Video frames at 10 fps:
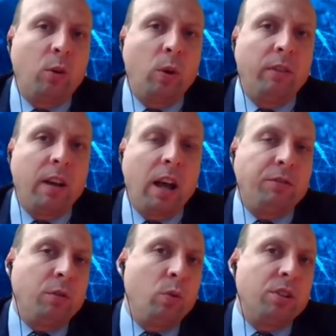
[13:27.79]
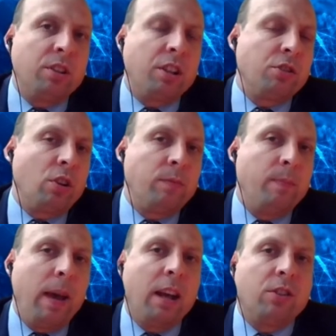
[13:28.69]
However, afterwards, it does not
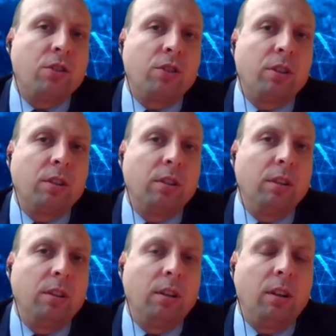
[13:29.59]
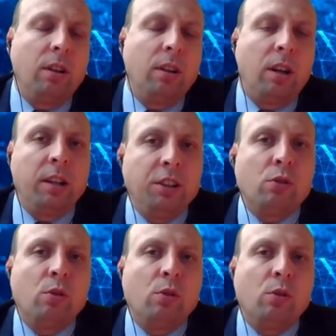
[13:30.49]
match and it needs
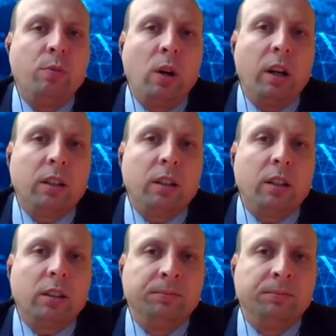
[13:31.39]
to be reworked.